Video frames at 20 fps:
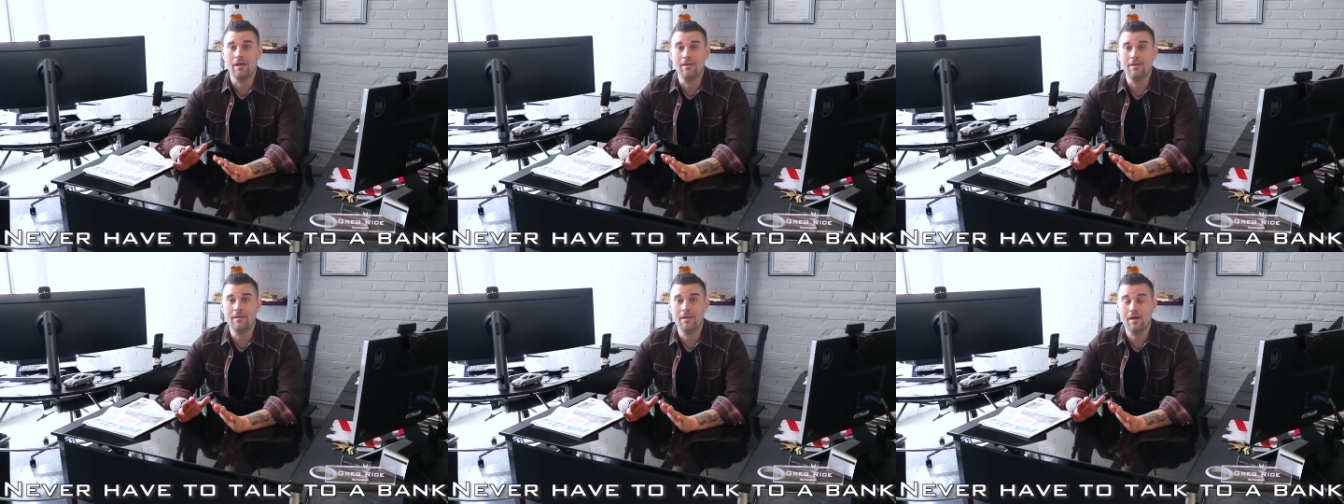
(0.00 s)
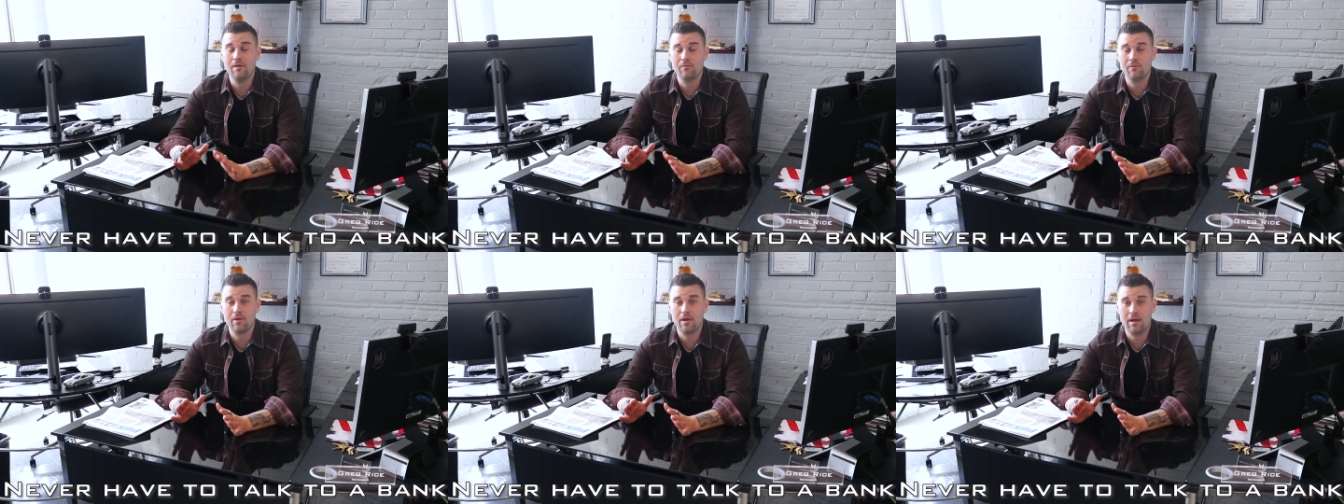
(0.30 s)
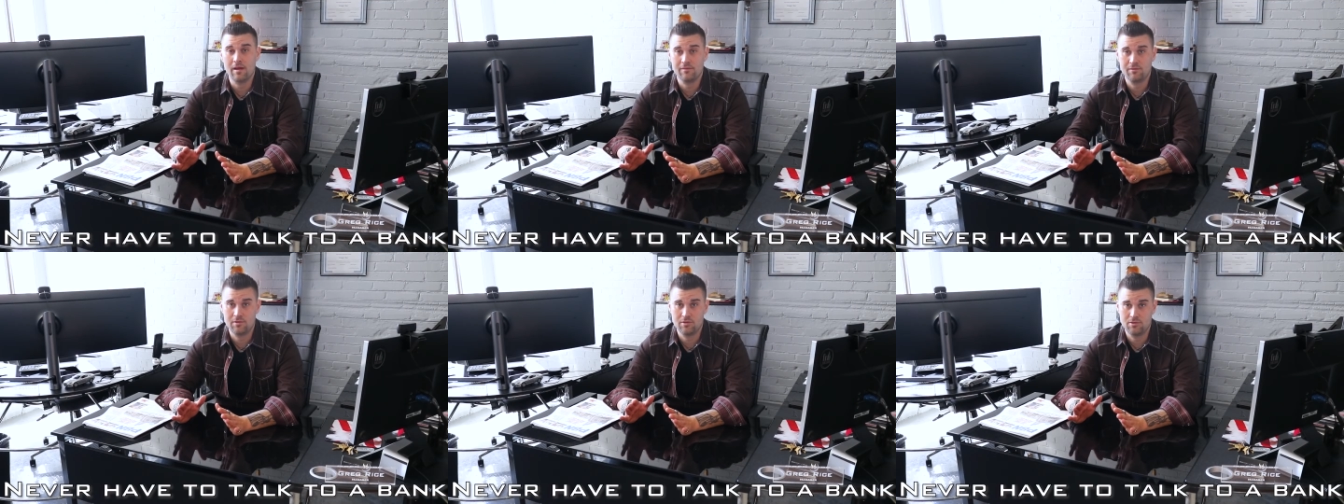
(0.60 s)
and never
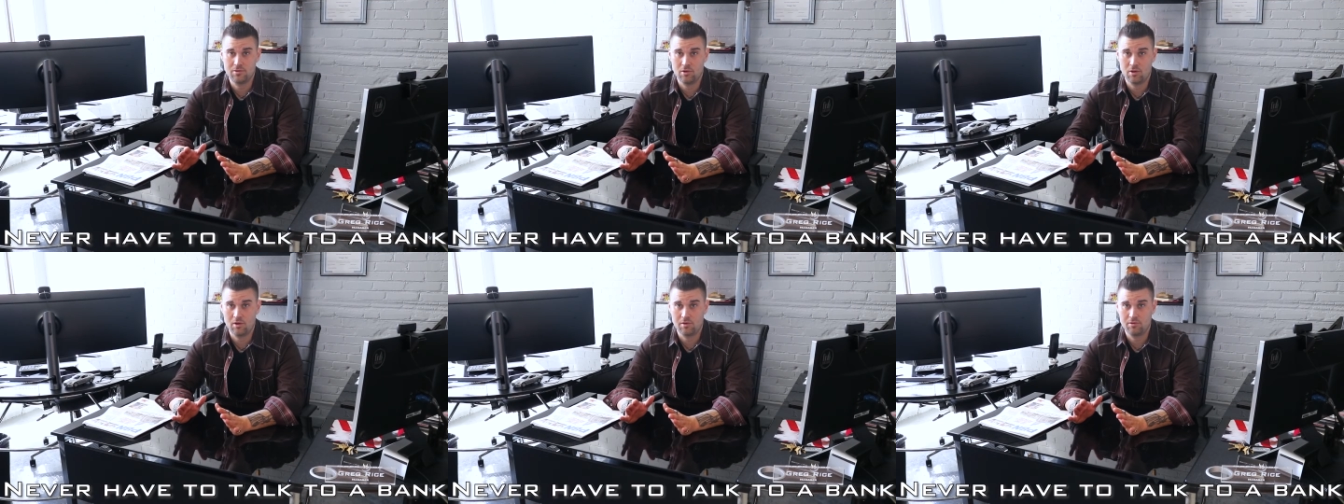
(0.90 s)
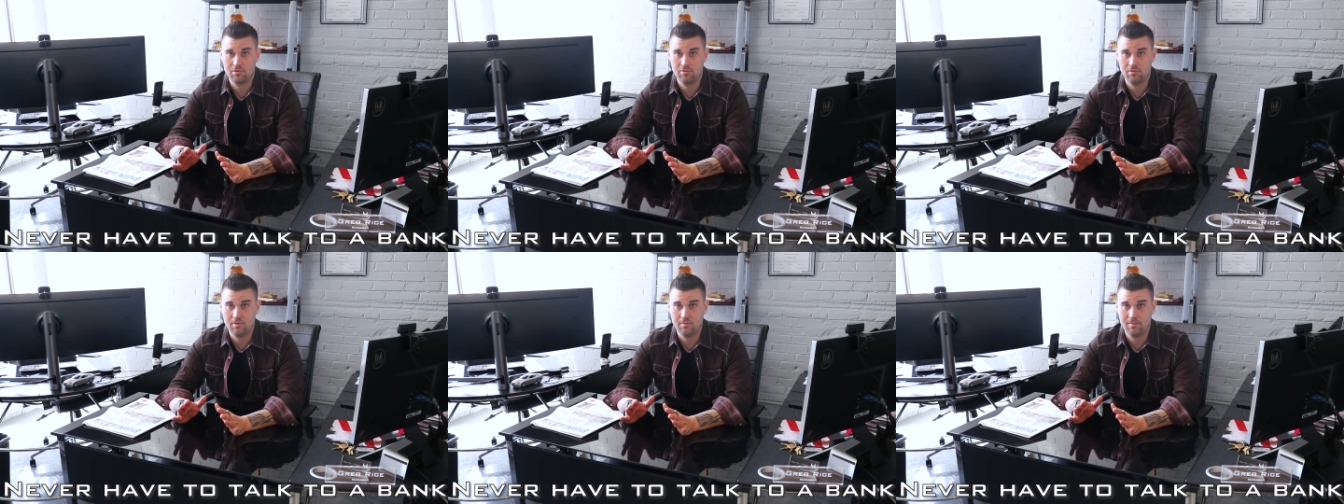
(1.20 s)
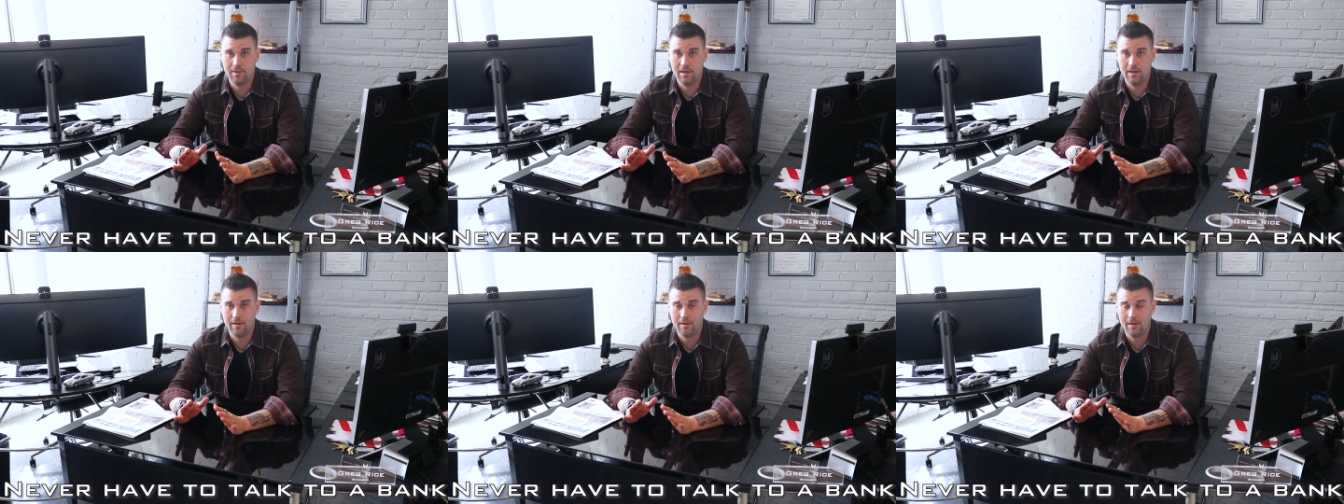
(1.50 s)
have to talk to a
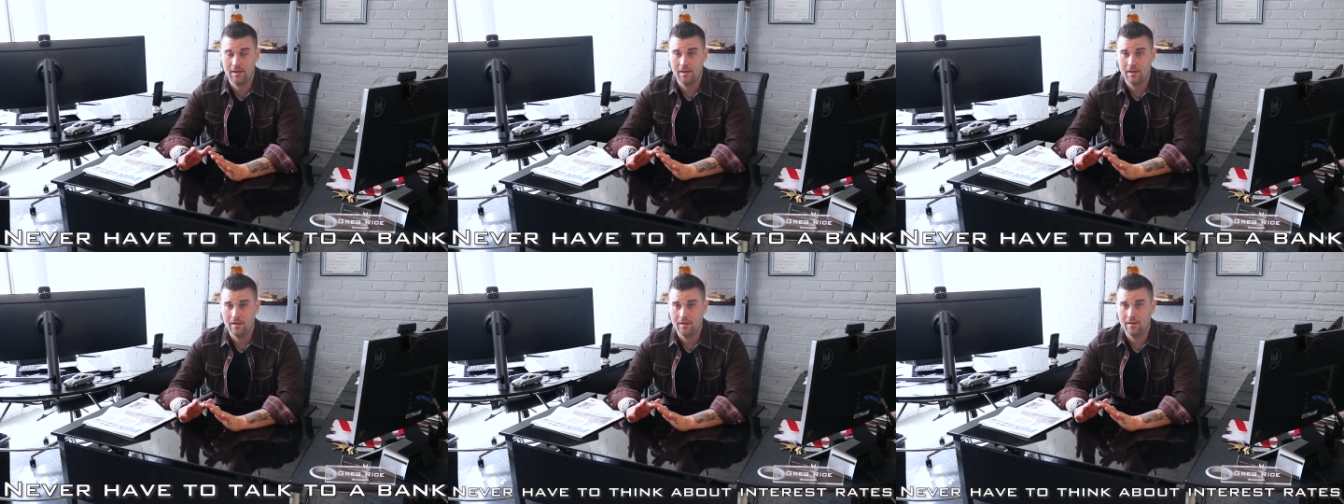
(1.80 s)
bank,